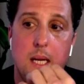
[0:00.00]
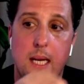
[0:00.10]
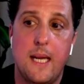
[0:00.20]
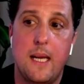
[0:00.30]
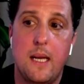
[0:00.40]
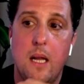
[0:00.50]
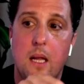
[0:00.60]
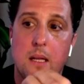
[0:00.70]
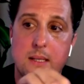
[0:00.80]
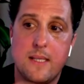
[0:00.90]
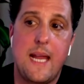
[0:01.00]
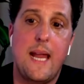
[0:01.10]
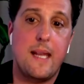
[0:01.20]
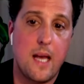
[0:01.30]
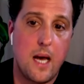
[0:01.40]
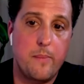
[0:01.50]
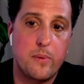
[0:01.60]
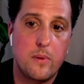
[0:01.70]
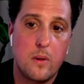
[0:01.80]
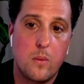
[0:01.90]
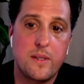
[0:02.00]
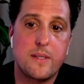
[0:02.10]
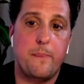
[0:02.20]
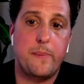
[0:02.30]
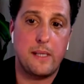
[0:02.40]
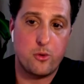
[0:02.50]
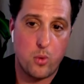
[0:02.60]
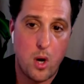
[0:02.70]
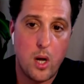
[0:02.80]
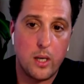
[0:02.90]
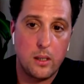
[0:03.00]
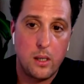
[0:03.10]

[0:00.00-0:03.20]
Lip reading: in standing up when something is wrong.